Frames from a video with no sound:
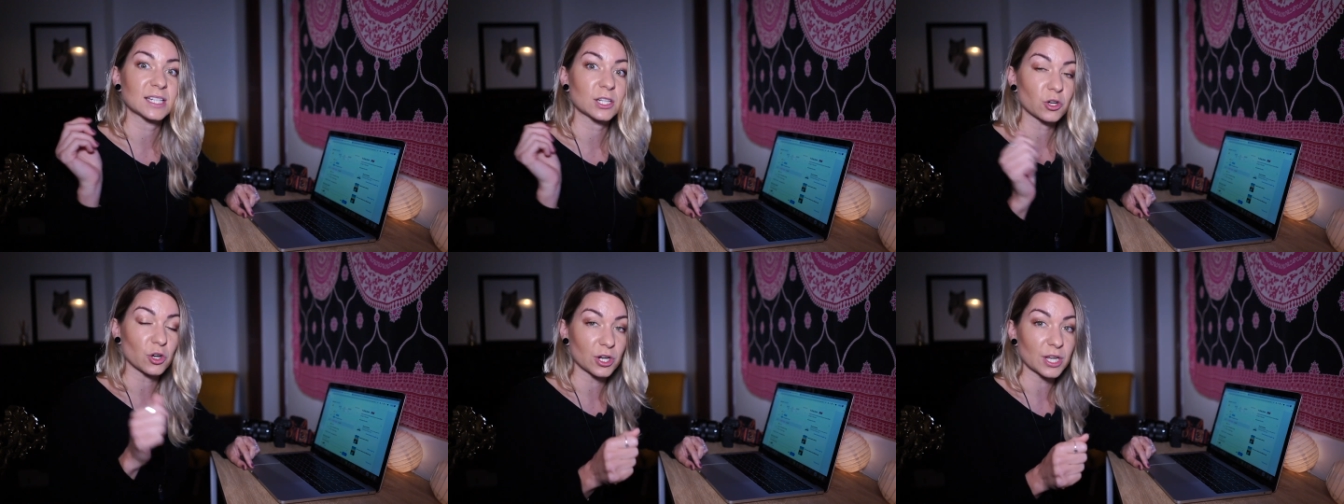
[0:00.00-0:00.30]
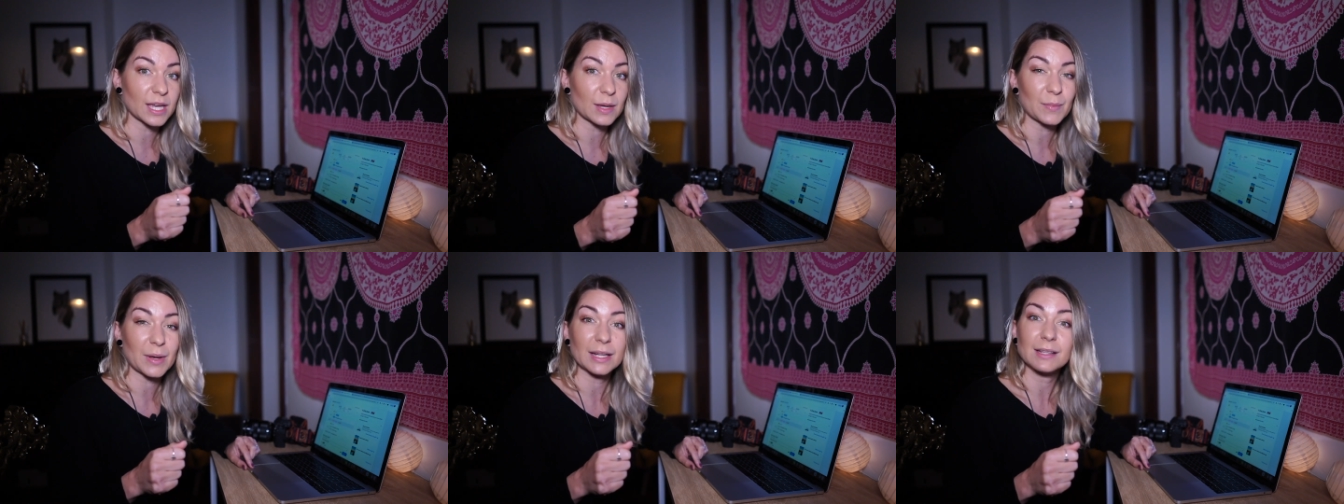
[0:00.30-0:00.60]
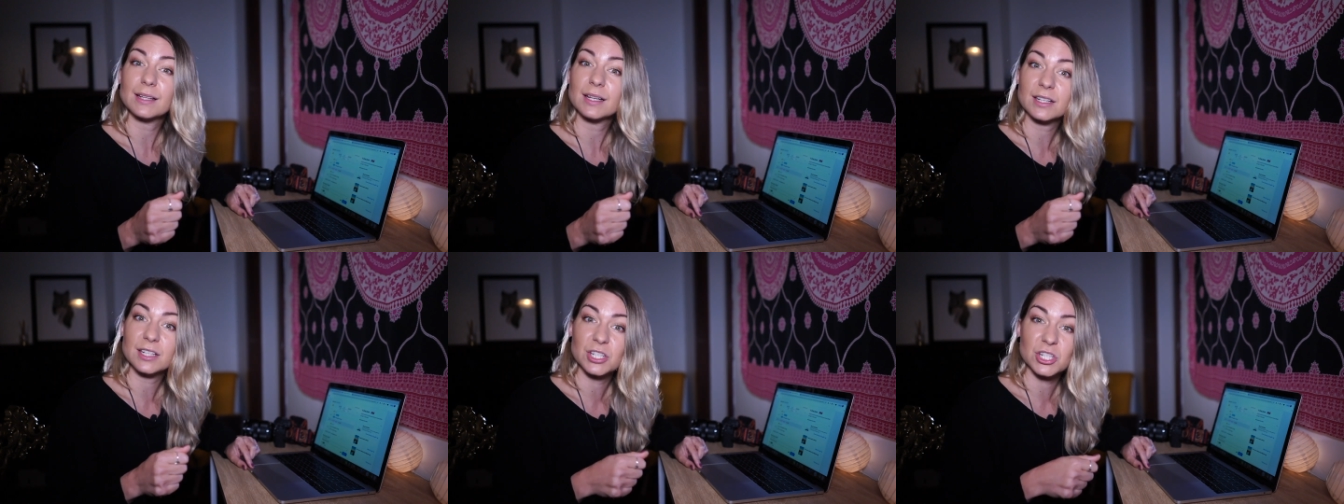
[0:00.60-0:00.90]
go get my
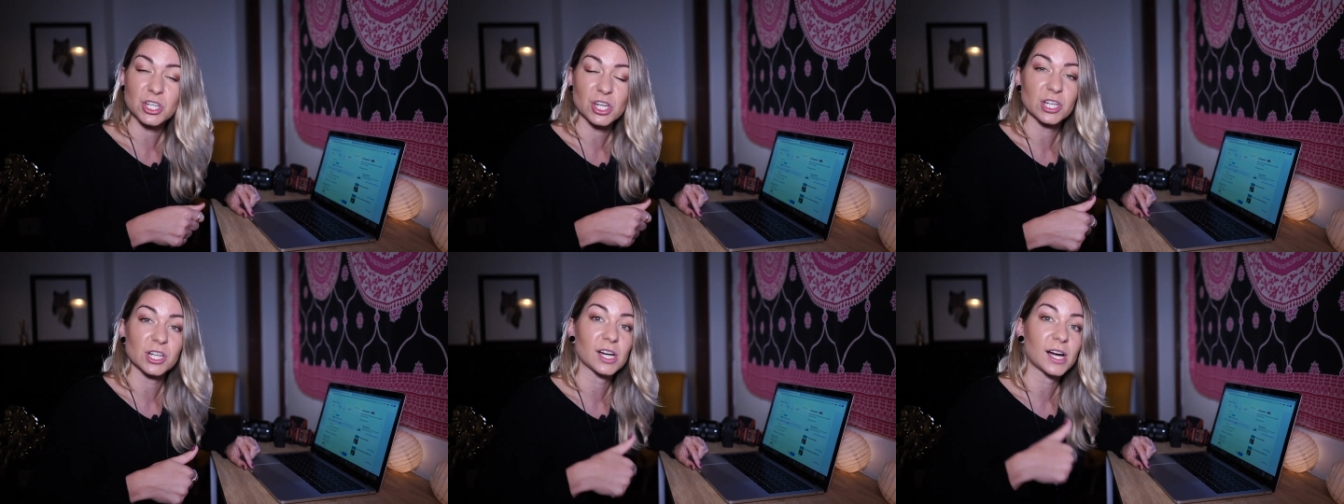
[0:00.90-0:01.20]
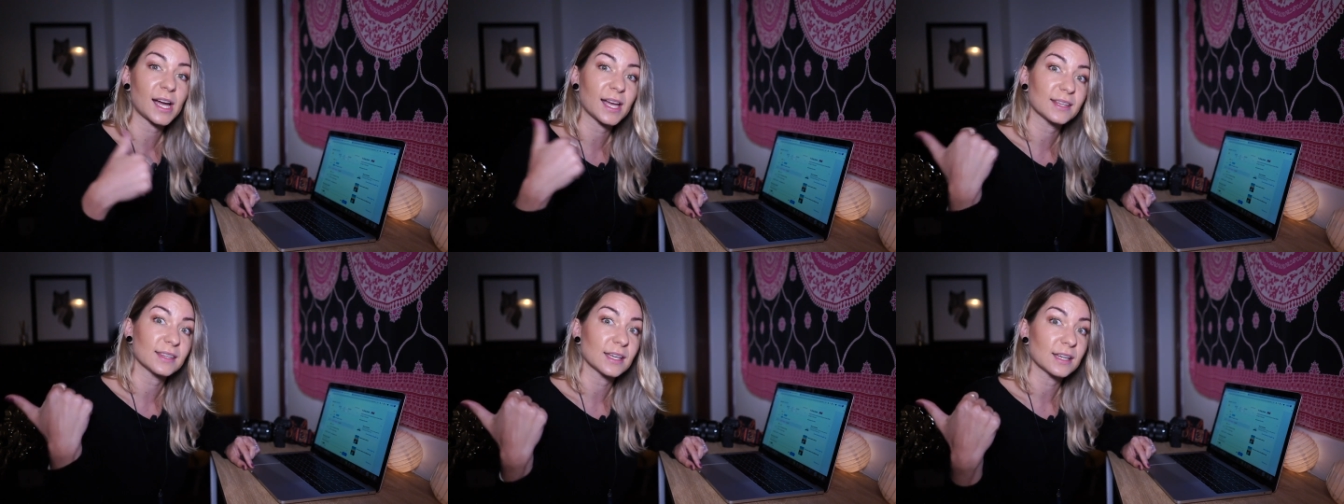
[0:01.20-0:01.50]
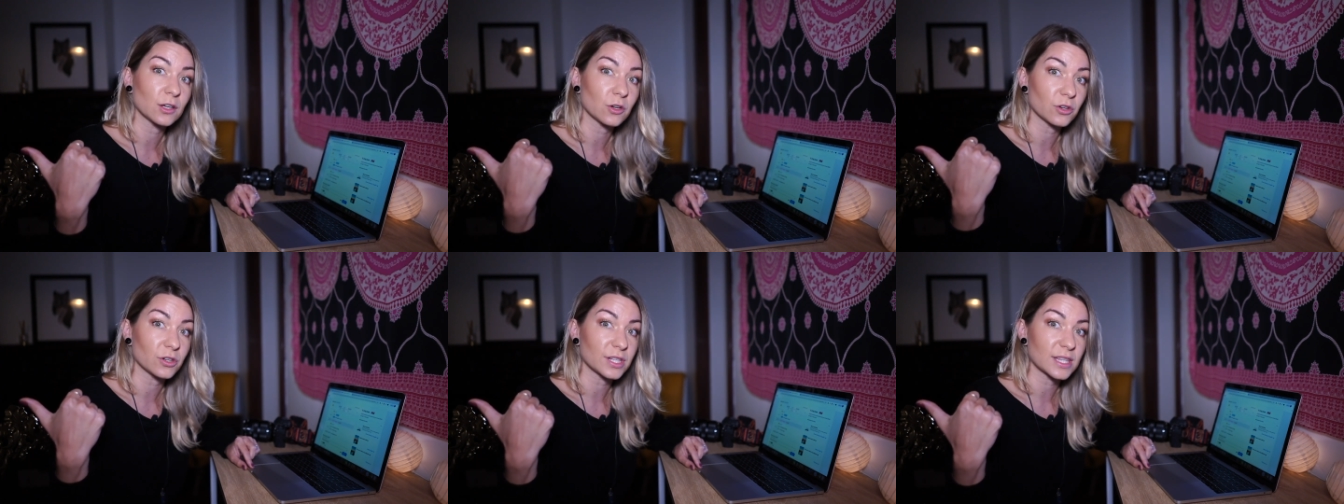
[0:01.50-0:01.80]
luggage at night, and
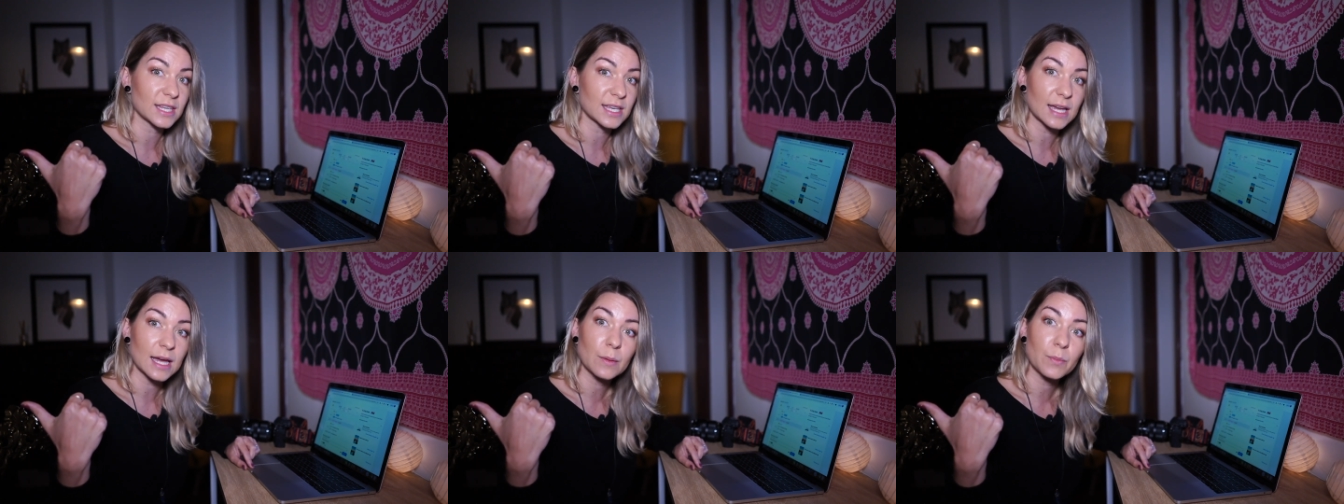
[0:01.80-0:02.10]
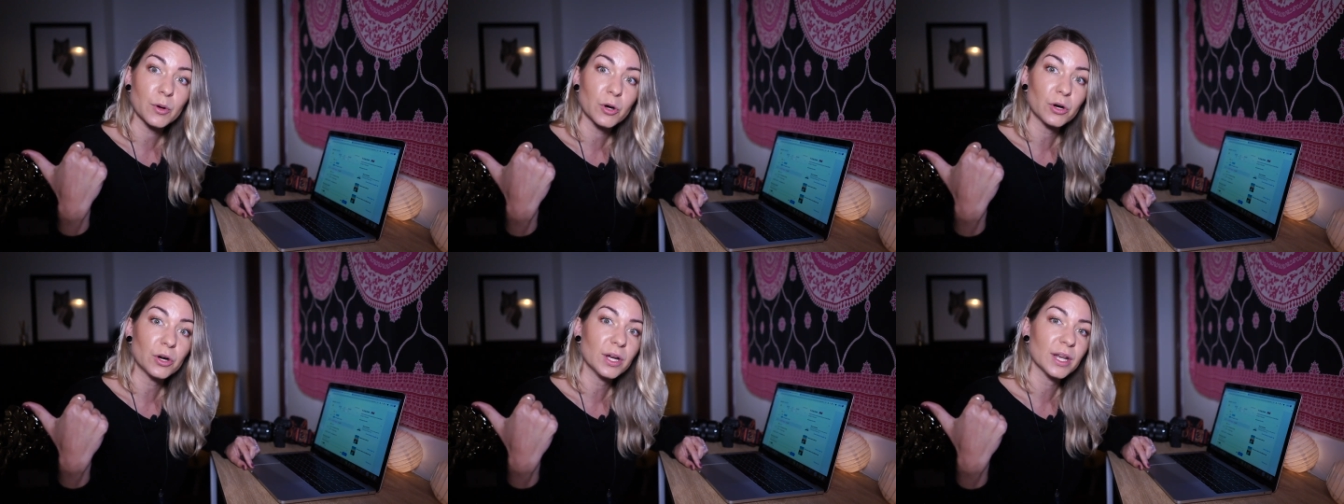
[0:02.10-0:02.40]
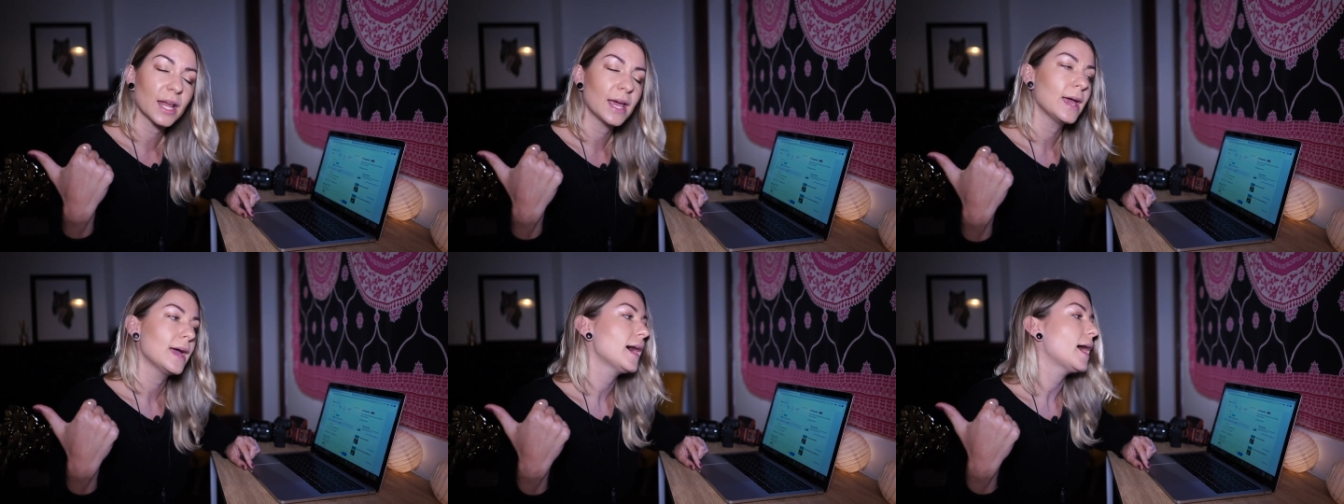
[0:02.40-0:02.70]
then go to the airport.